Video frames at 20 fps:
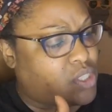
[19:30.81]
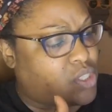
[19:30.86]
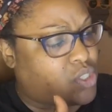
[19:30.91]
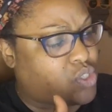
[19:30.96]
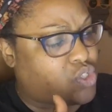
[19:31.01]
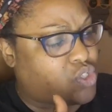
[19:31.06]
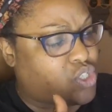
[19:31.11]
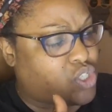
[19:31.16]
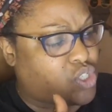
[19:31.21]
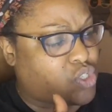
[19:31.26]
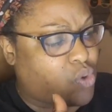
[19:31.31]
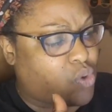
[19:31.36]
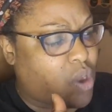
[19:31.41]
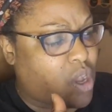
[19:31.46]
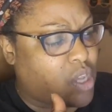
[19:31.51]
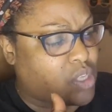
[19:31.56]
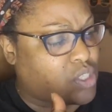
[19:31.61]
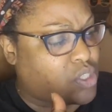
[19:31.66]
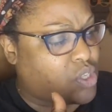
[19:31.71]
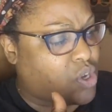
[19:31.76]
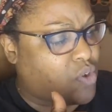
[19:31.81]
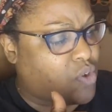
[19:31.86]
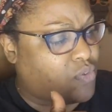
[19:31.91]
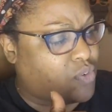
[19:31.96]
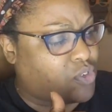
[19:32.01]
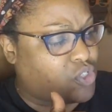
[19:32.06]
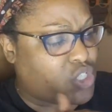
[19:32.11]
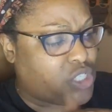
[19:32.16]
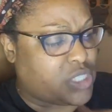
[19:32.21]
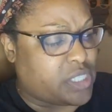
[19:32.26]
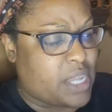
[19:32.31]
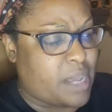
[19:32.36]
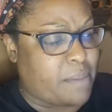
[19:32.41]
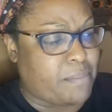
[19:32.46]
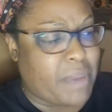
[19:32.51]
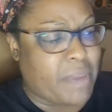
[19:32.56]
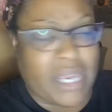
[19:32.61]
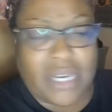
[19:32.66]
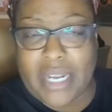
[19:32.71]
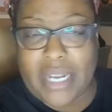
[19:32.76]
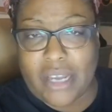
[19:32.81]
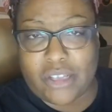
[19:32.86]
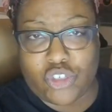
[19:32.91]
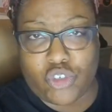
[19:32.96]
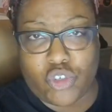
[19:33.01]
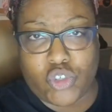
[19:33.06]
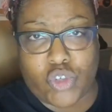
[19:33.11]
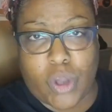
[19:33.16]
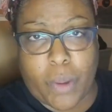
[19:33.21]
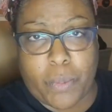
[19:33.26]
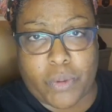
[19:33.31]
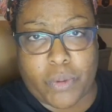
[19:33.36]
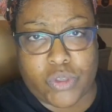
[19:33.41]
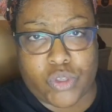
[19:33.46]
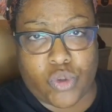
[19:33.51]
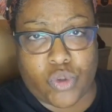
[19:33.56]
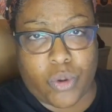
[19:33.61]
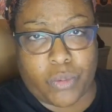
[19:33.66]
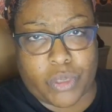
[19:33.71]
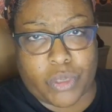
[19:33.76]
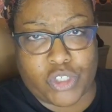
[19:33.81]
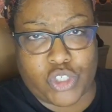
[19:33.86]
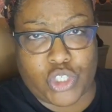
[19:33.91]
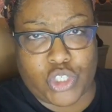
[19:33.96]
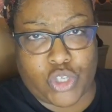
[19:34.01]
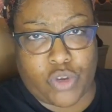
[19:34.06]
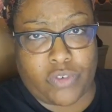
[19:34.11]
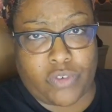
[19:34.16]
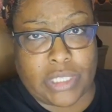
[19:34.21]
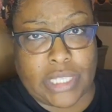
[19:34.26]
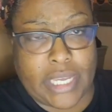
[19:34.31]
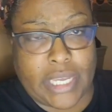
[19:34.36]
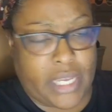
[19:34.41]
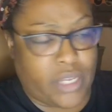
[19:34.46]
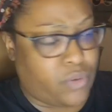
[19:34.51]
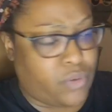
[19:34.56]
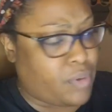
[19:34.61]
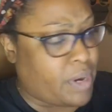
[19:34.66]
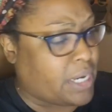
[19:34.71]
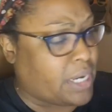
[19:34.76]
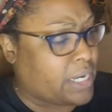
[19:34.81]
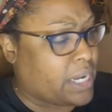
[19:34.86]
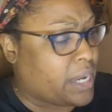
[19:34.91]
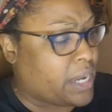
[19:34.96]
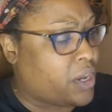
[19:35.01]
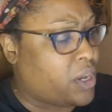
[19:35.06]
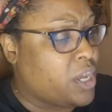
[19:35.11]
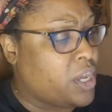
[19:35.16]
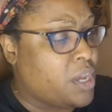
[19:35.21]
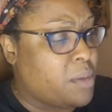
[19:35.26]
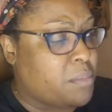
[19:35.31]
She's back down to a tropical storm because she's over land right now,